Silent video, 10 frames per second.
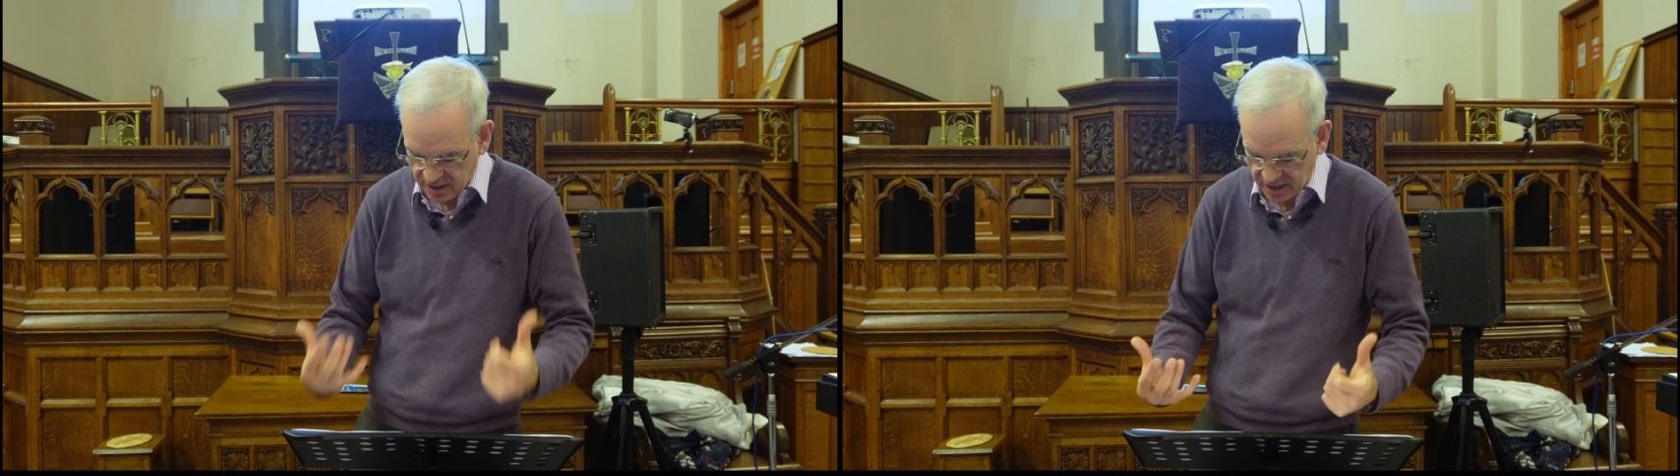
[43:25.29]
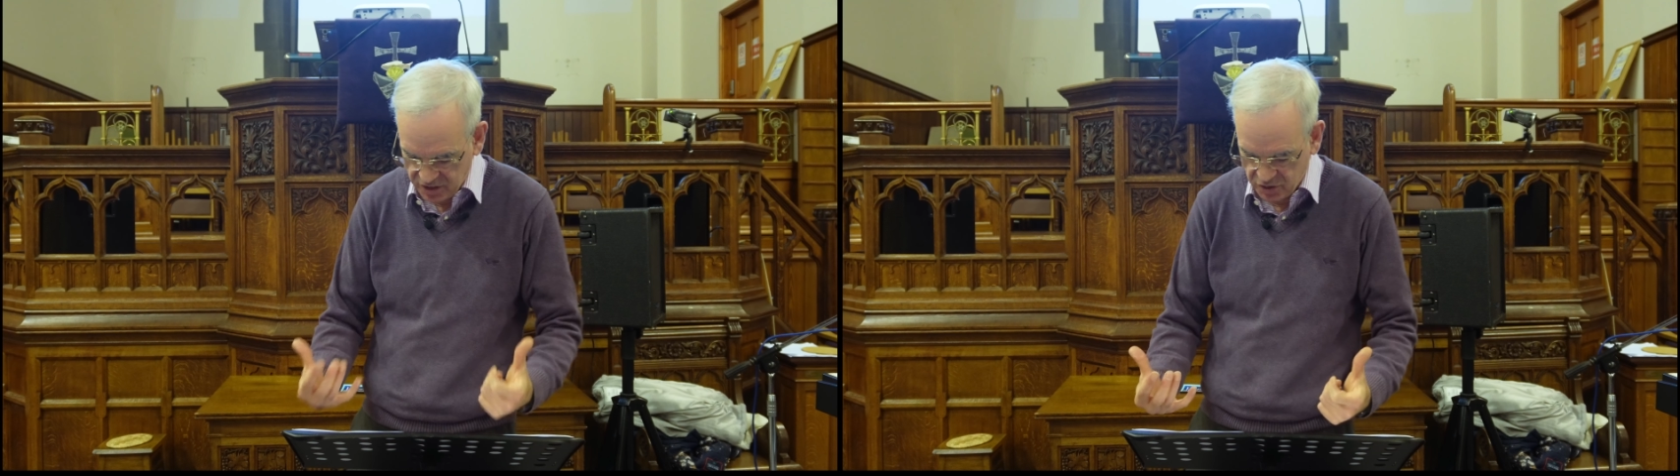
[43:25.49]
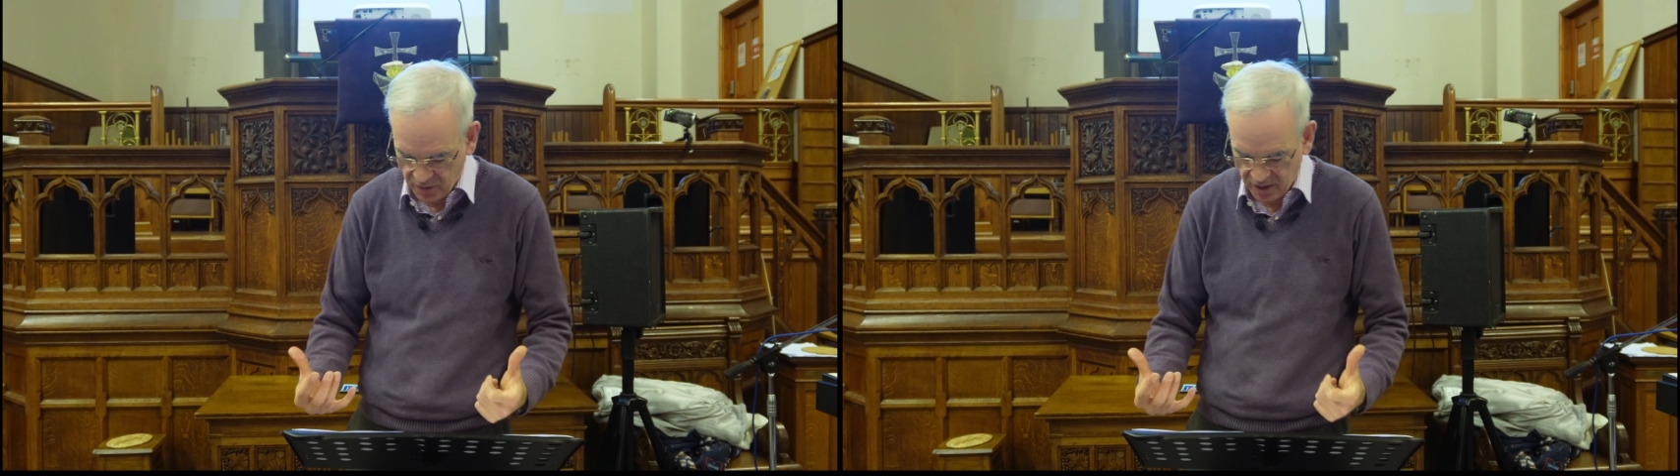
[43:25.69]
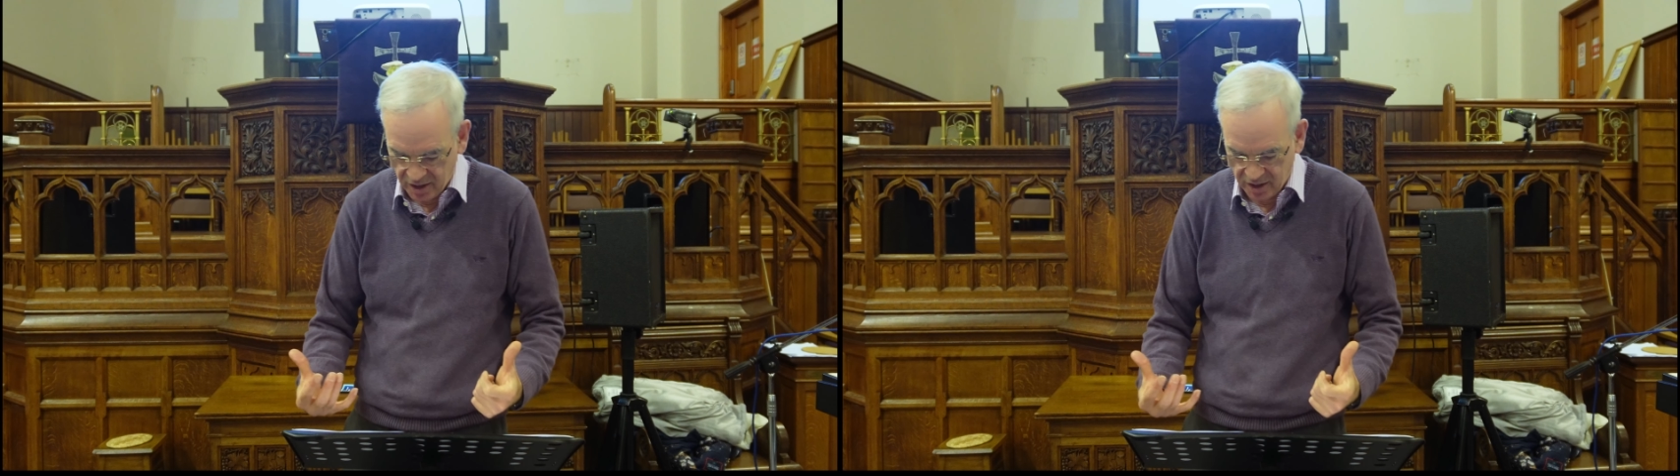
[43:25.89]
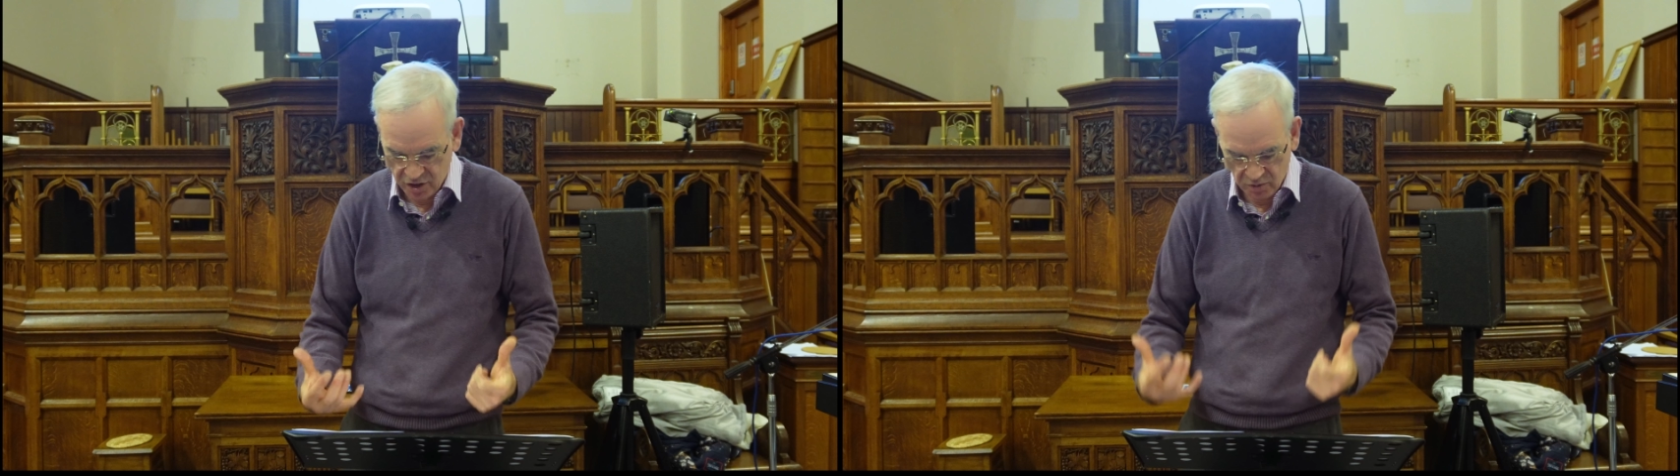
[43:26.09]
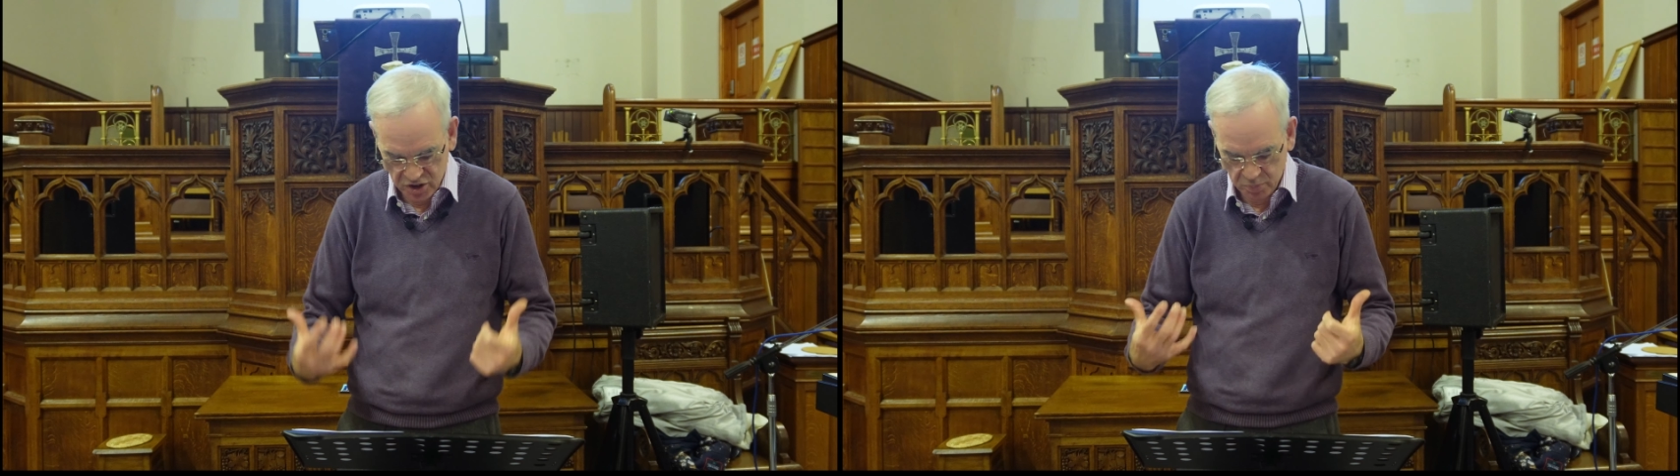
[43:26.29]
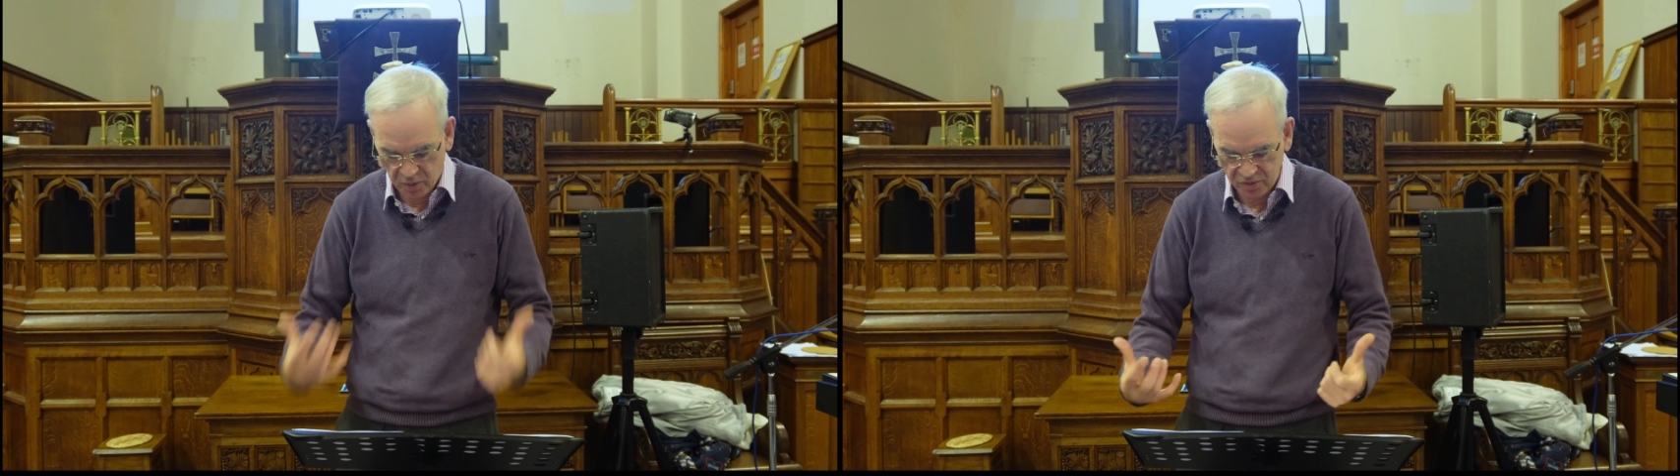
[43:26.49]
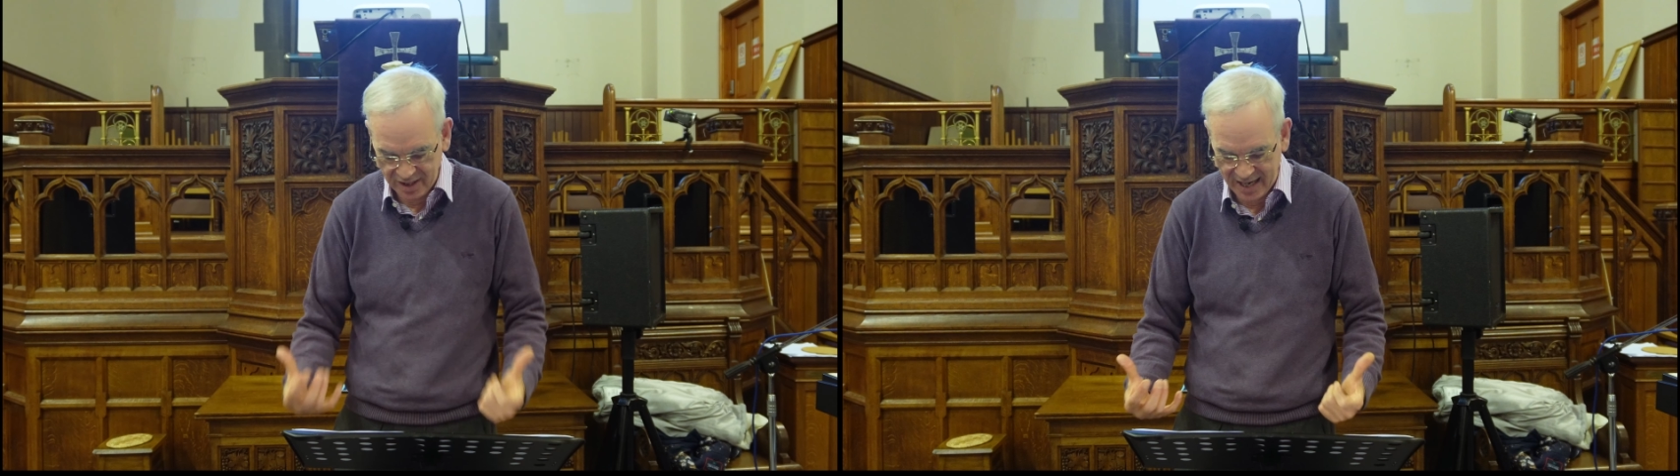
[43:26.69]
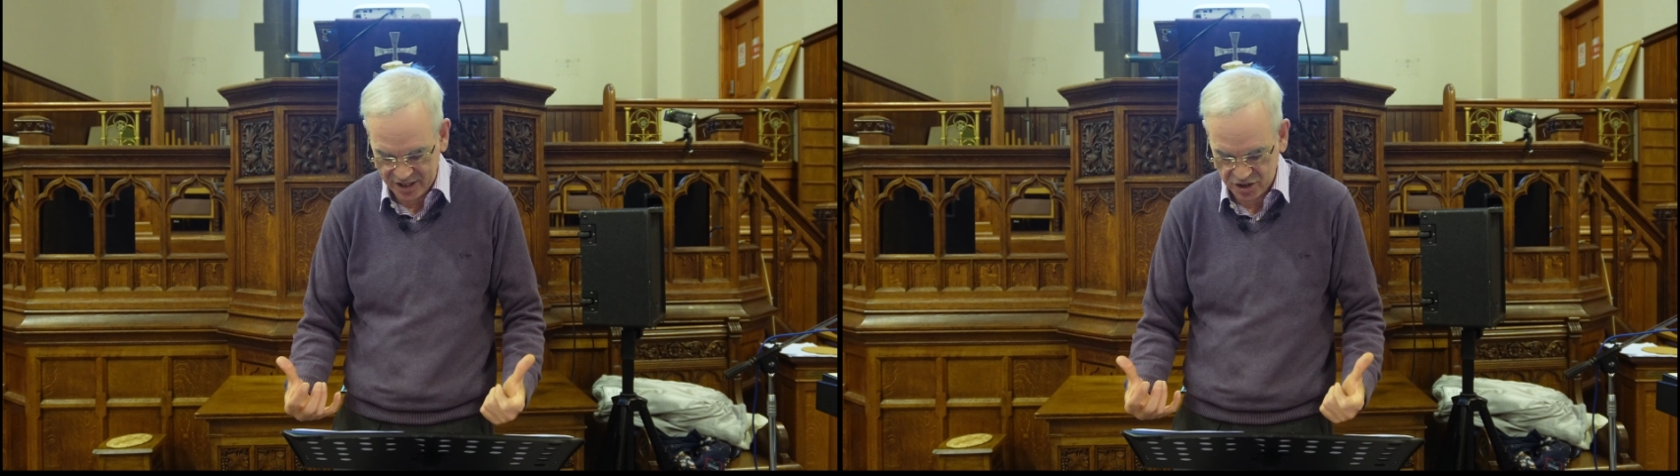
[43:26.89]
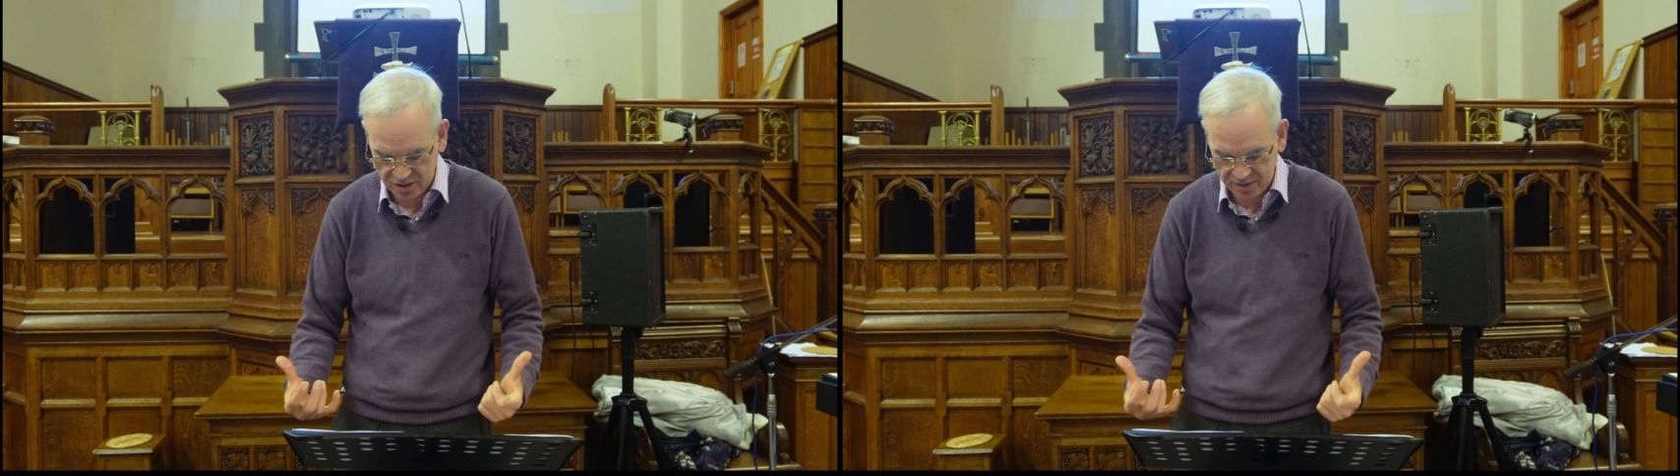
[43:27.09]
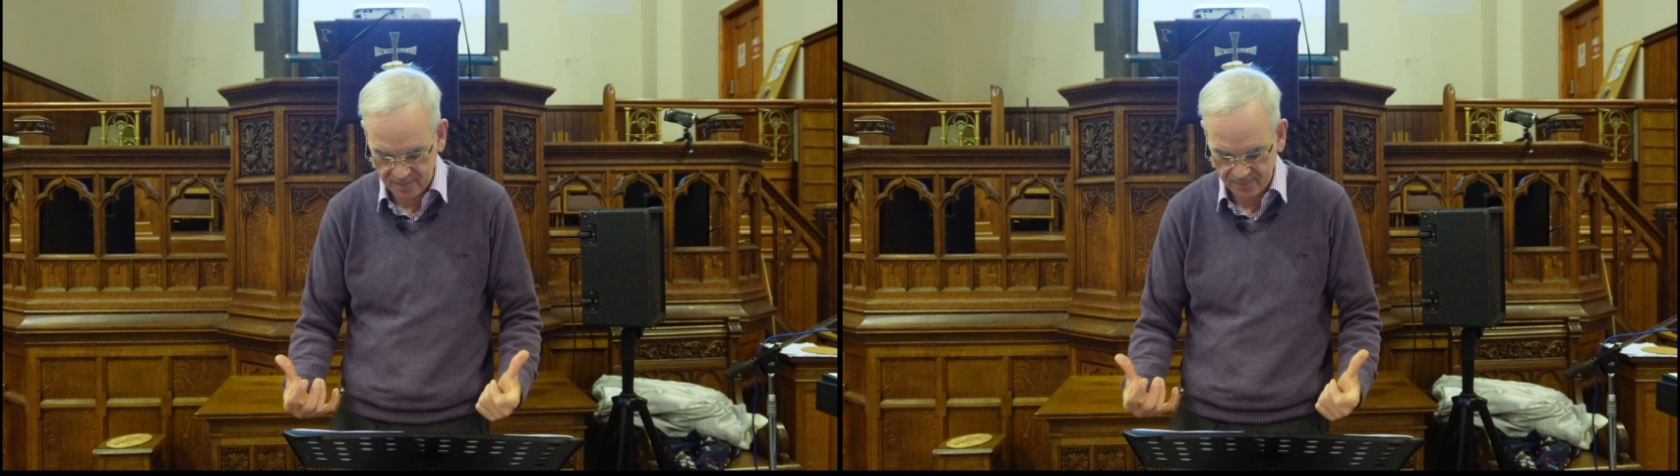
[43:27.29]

in your heart, you respond in action.